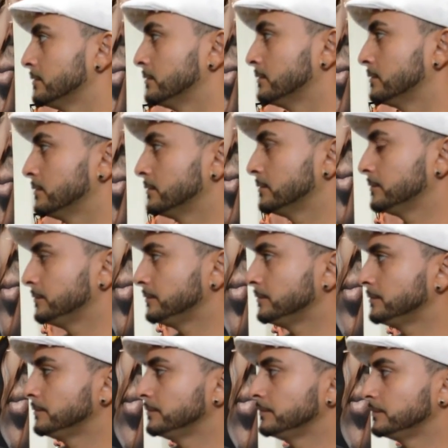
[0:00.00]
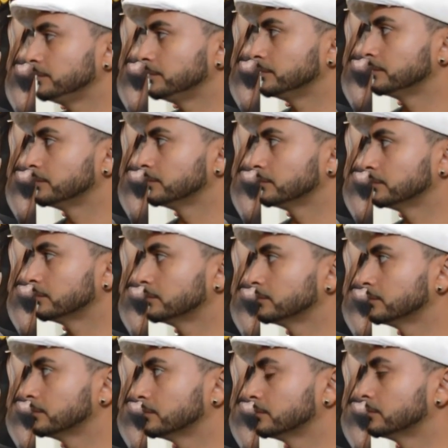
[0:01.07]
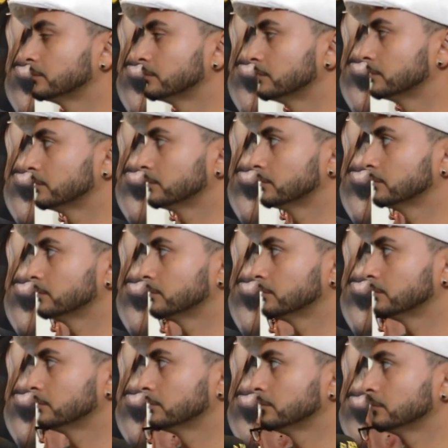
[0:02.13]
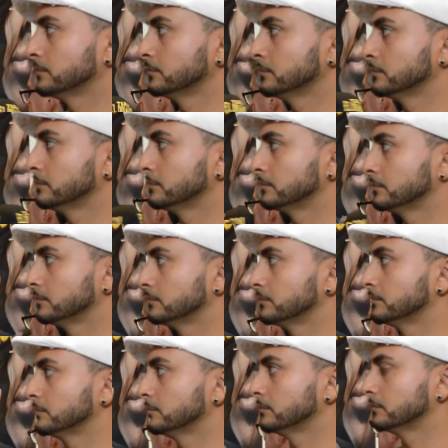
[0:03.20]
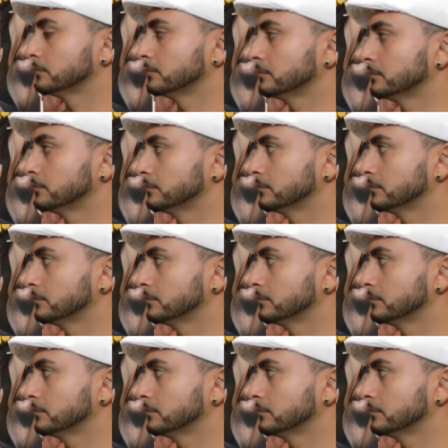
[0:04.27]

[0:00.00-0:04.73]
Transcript: (silent)